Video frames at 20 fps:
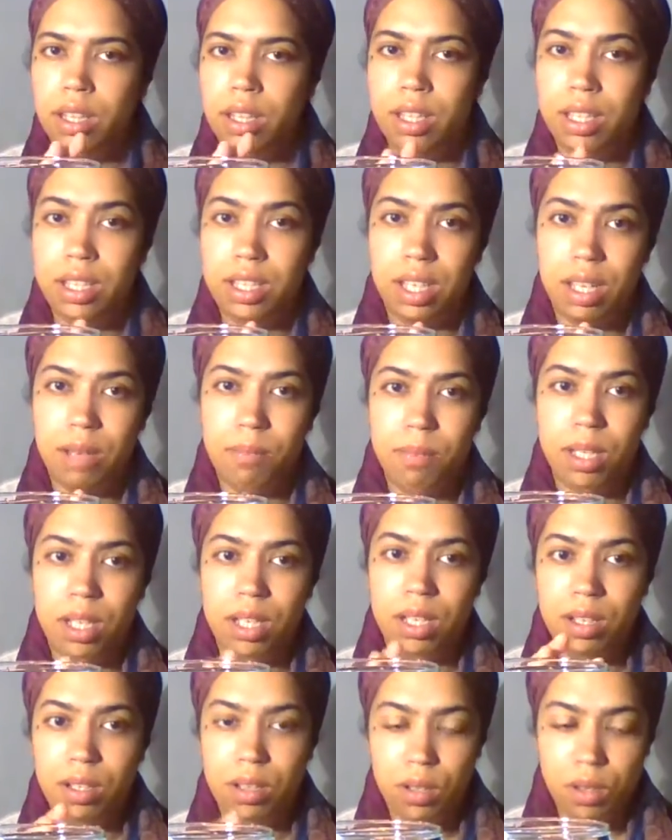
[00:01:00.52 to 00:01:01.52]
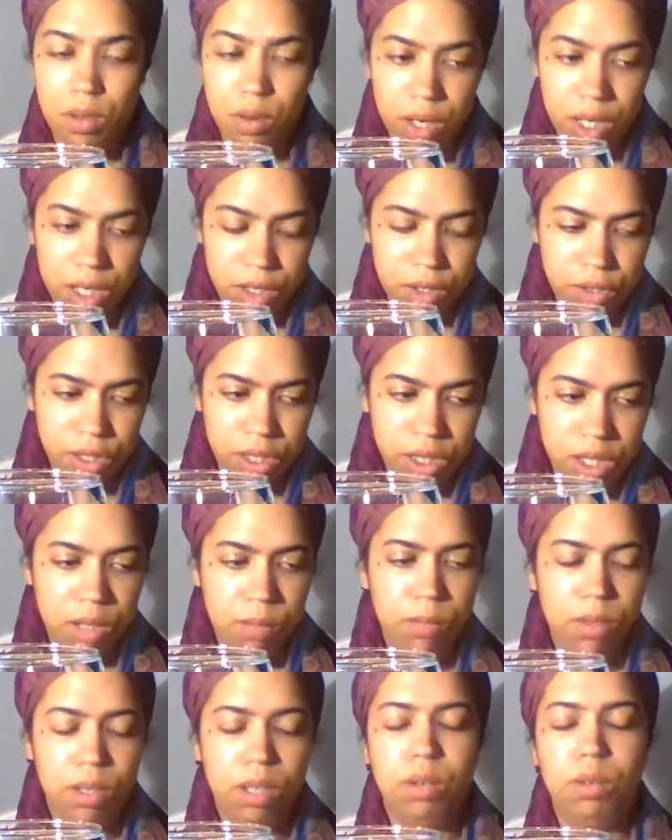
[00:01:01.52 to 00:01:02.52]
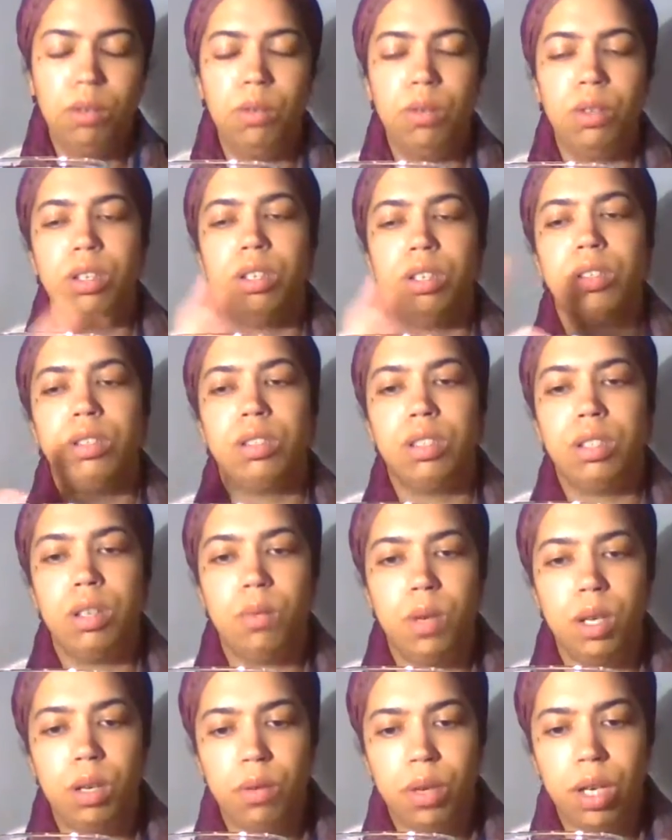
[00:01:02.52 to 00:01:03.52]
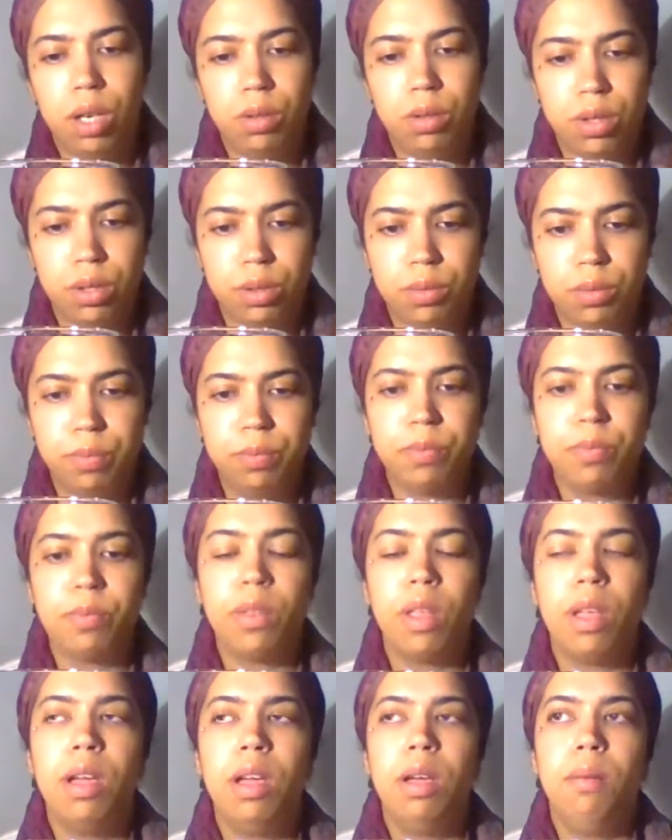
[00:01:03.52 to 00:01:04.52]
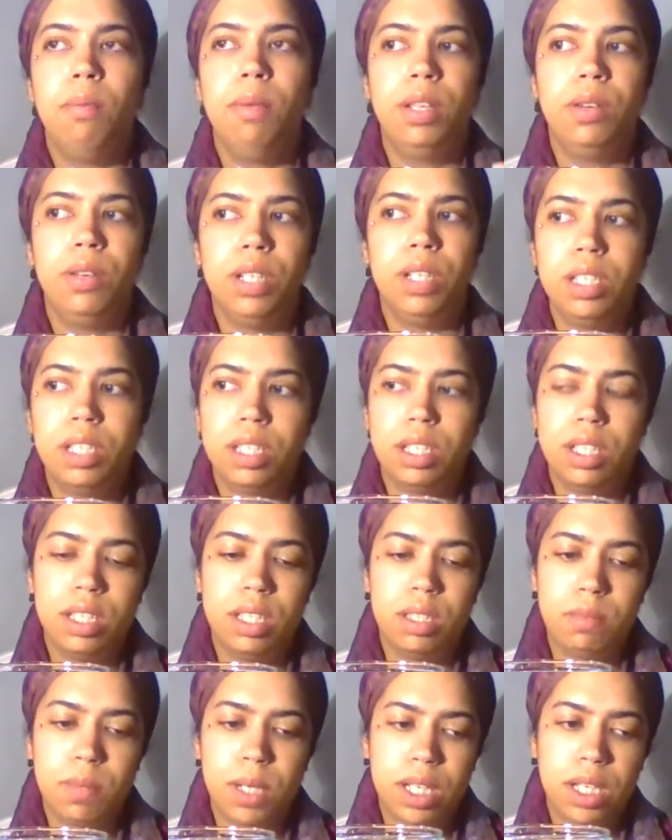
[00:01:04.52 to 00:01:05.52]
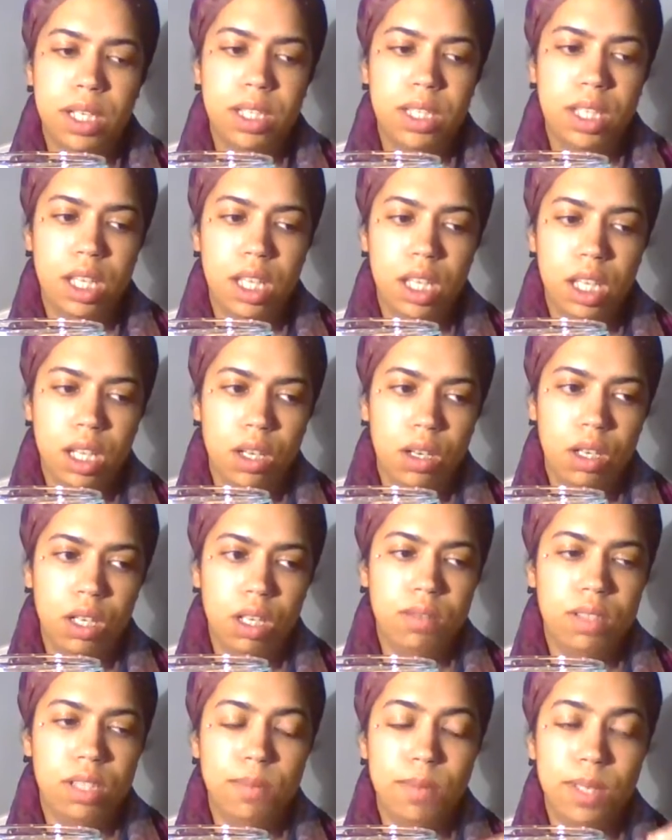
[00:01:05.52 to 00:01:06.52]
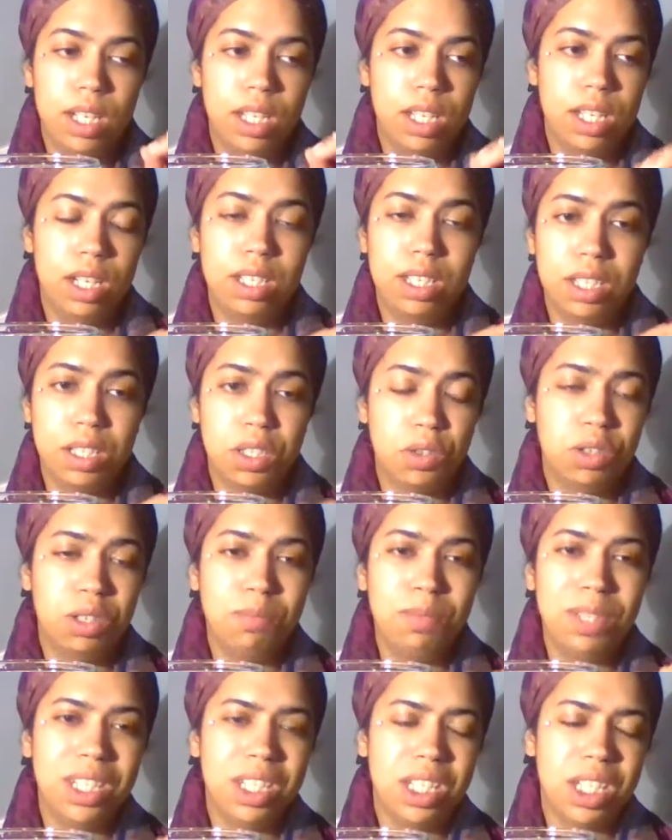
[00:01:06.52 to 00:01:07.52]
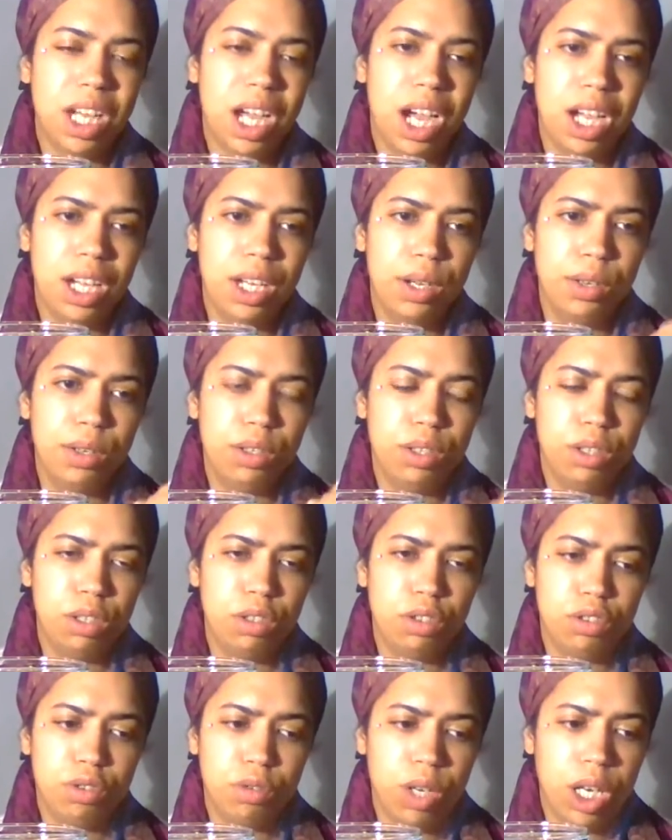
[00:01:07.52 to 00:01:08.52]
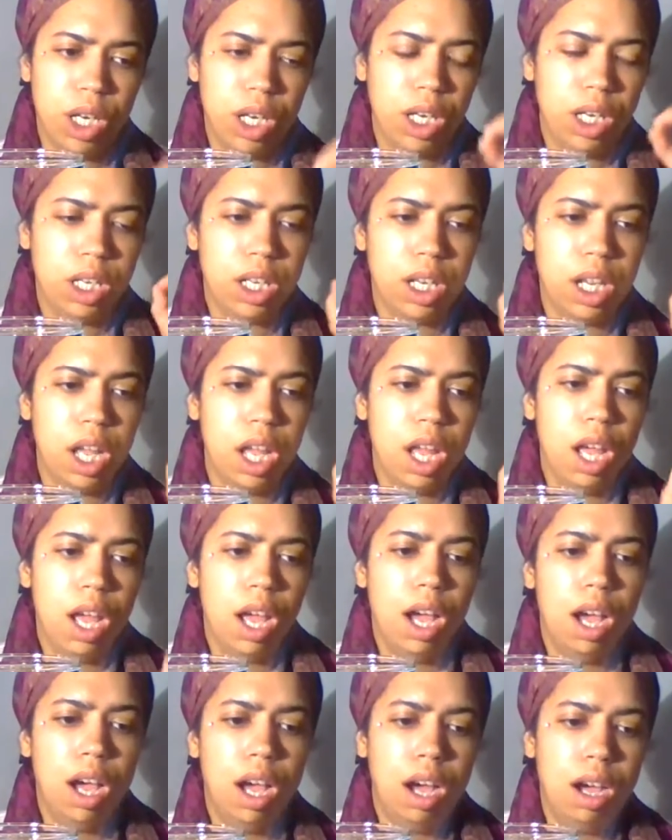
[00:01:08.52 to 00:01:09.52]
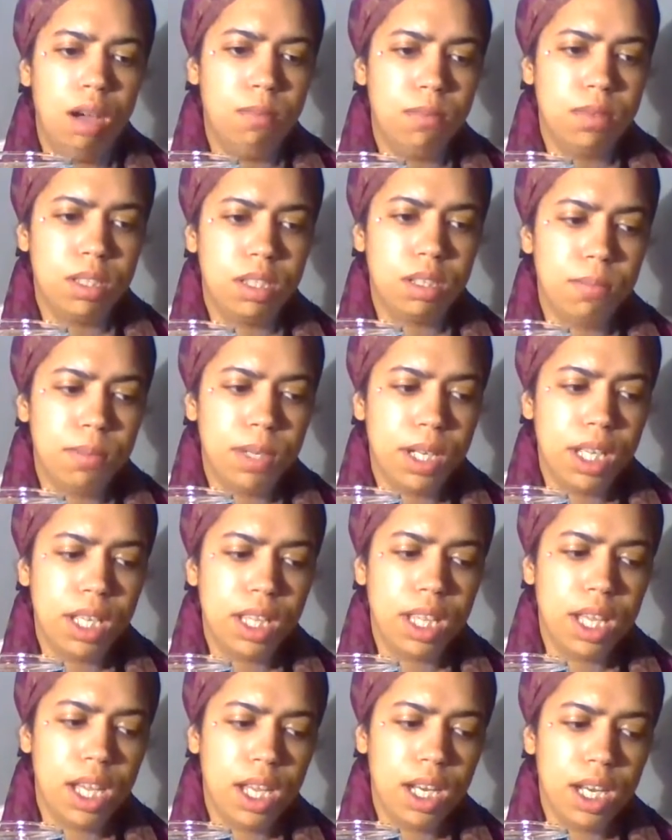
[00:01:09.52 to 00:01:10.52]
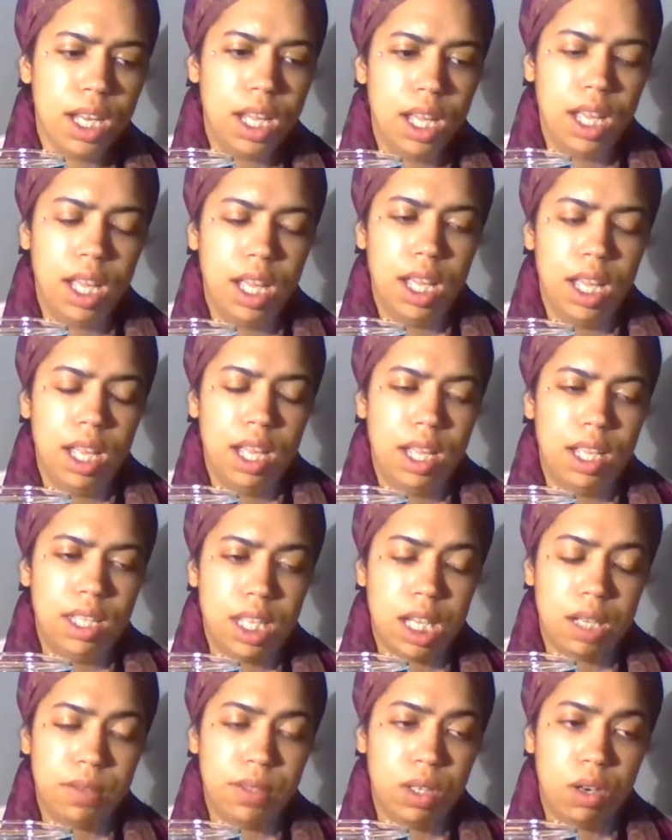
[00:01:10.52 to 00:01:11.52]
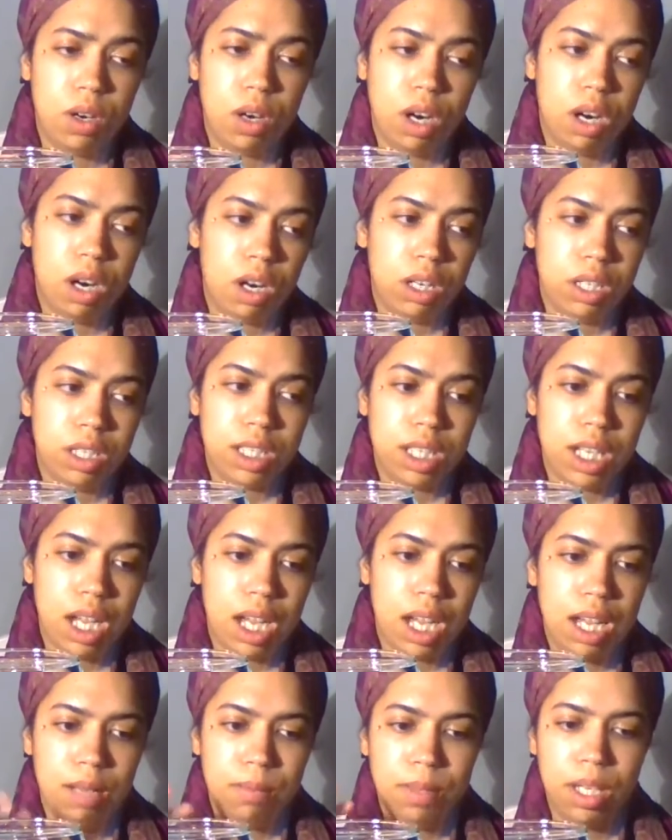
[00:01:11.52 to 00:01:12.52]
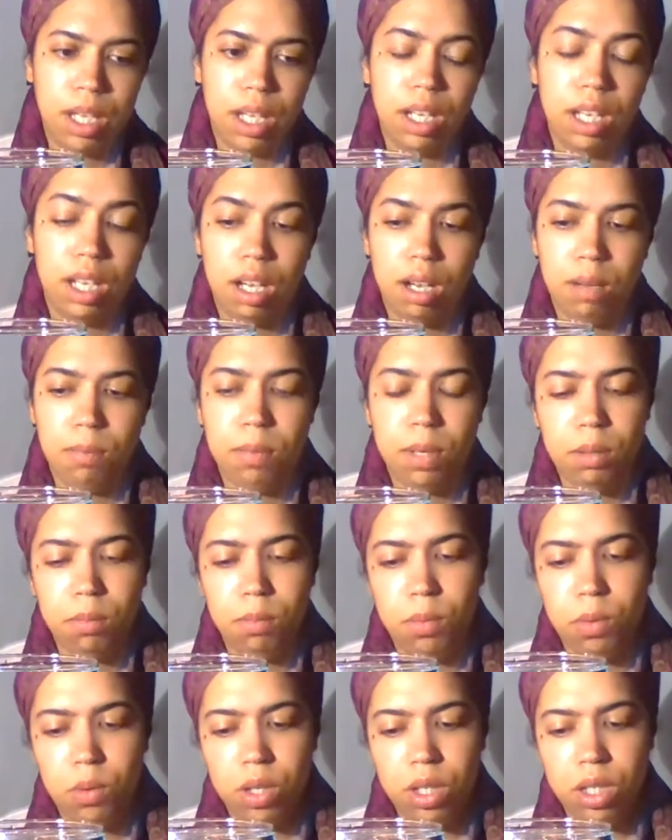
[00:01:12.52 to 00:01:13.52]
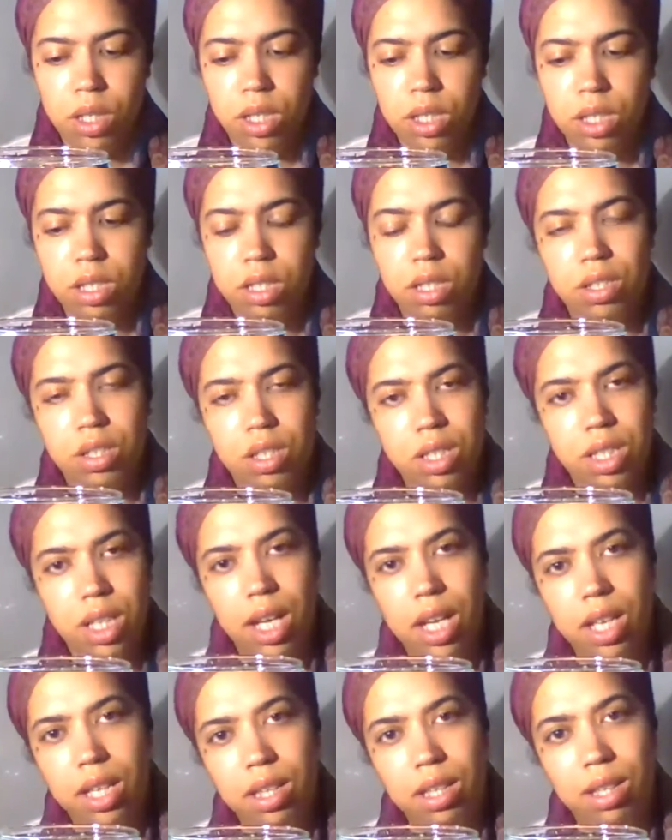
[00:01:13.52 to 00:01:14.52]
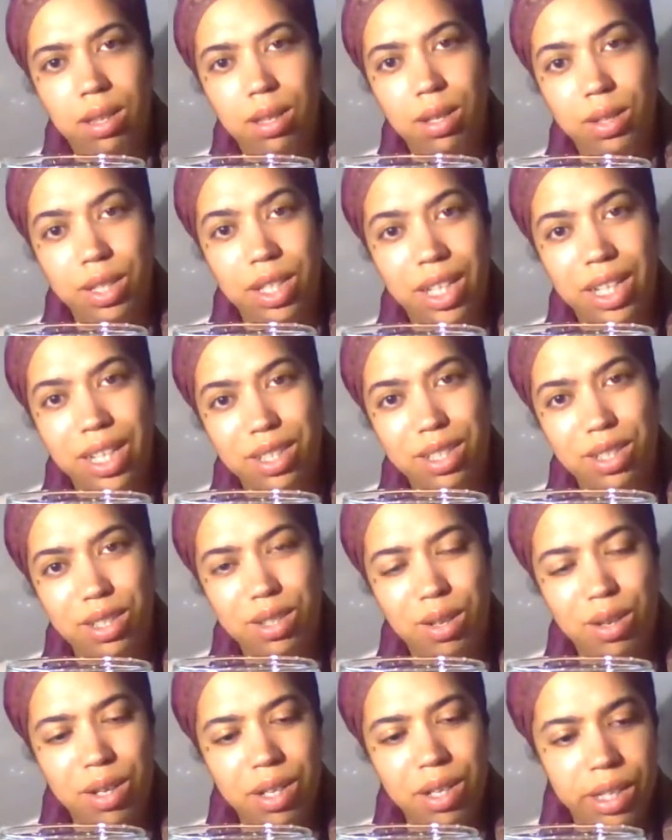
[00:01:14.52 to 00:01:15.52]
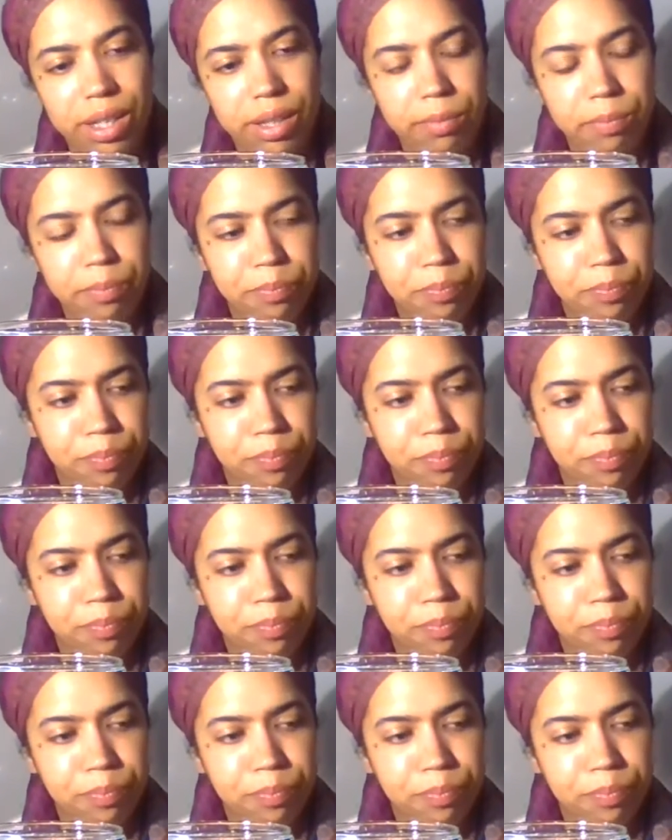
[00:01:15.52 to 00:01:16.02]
this can be your energy, Libra, or someone around you. But there is a space here of somebody that is extremely tired, drained, somebody that is having a hard time getting up in the morning to just get their day started.